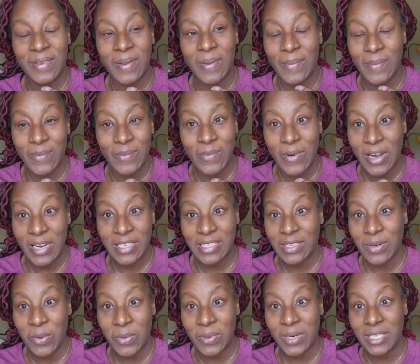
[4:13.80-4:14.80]
run its
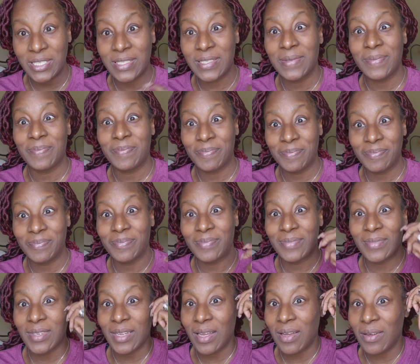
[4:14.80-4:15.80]
course.
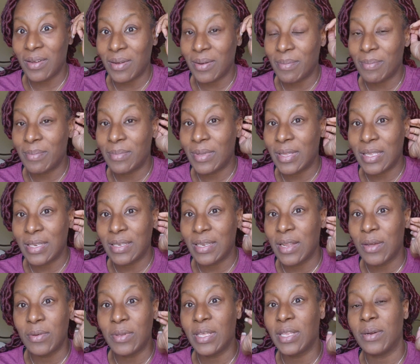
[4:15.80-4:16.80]

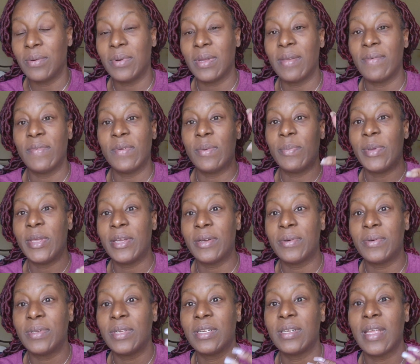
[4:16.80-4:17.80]
No, they don't give you a
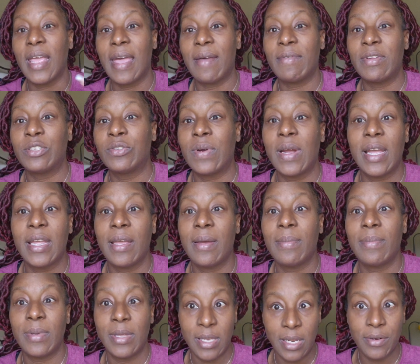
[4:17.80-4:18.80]
pill to have it dry up.
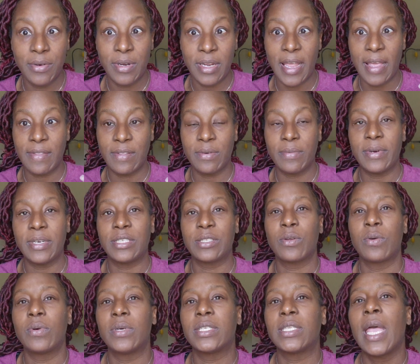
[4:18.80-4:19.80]
It literally have to run its
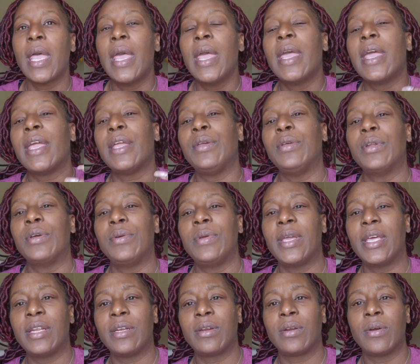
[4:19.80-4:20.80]
course. And, you
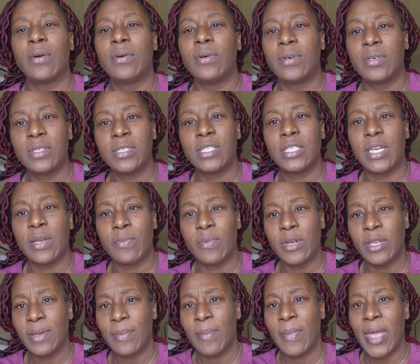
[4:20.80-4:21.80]
get engulfed and
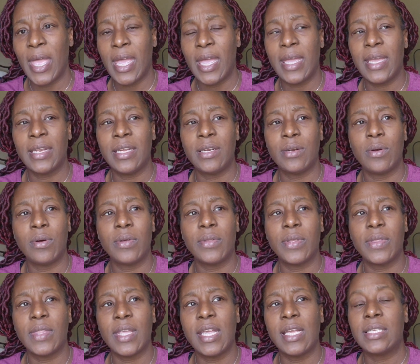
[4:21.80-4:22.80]
really bad and all
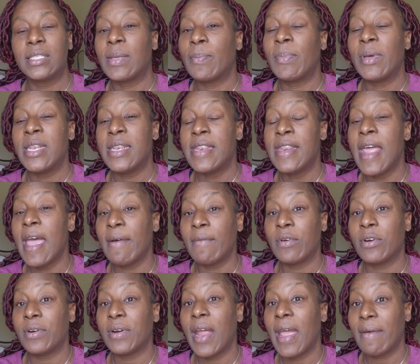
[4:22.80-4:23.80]
the things, but
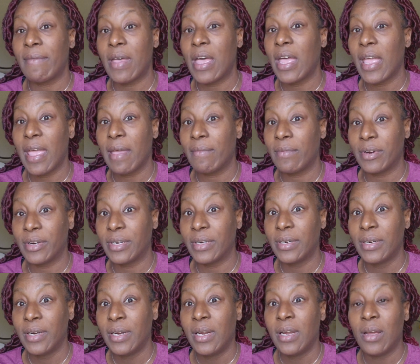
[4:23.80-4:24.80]
never have I ever.
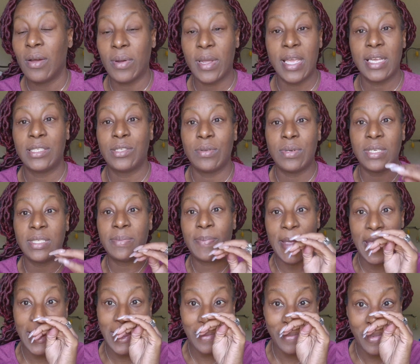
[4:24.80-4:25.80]
Okay, so this
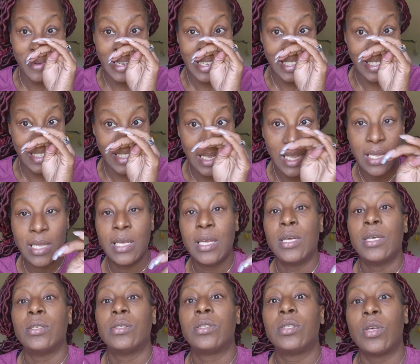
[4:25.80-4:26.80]
pain was
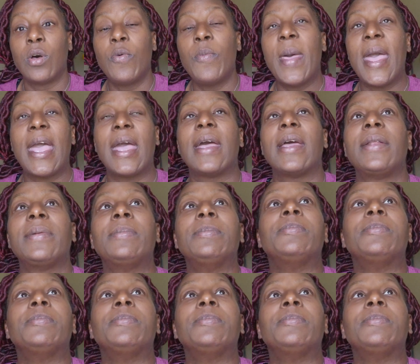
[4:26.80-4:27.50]
so bad.